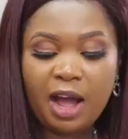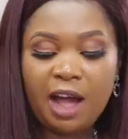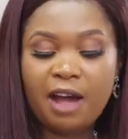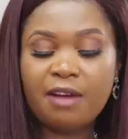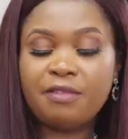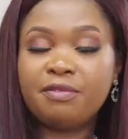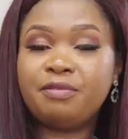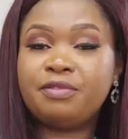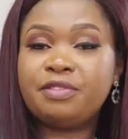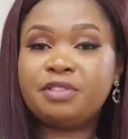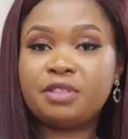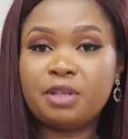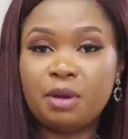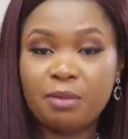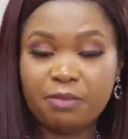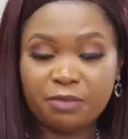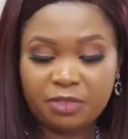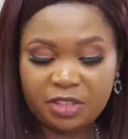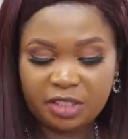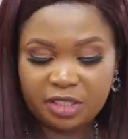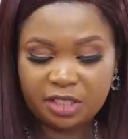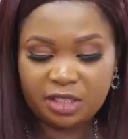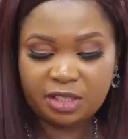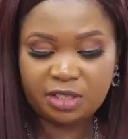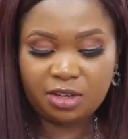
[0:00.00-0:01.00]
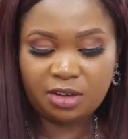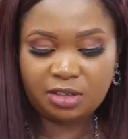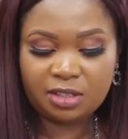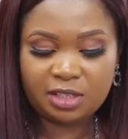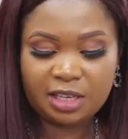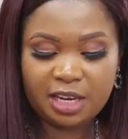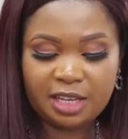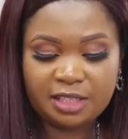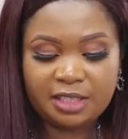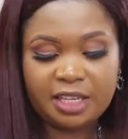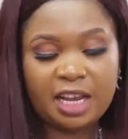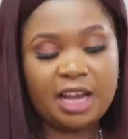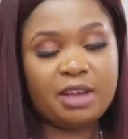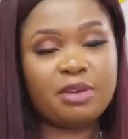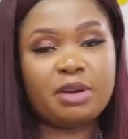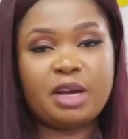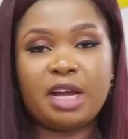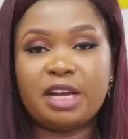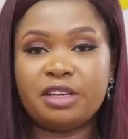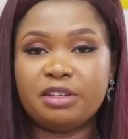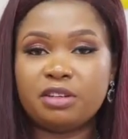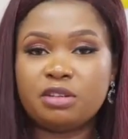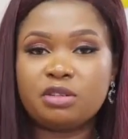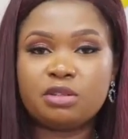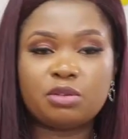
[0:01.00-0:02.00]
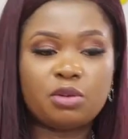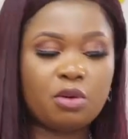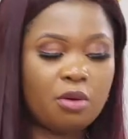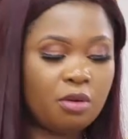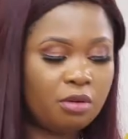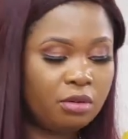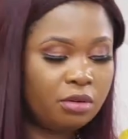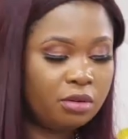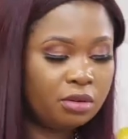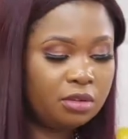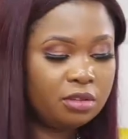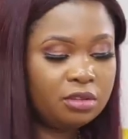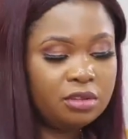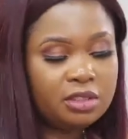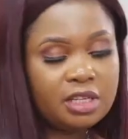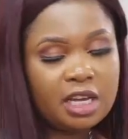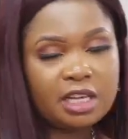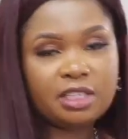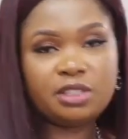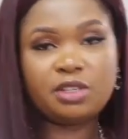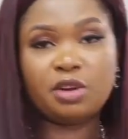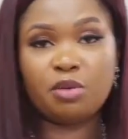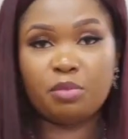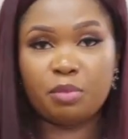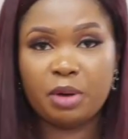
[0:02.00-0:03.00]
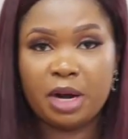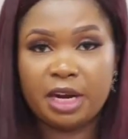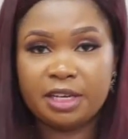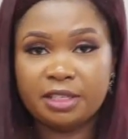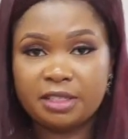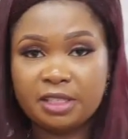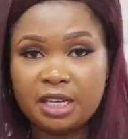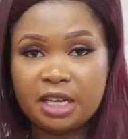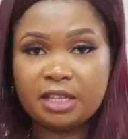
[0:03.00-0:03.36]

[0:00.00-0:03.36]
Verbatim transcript: have some visitors later, you can just go take some rice,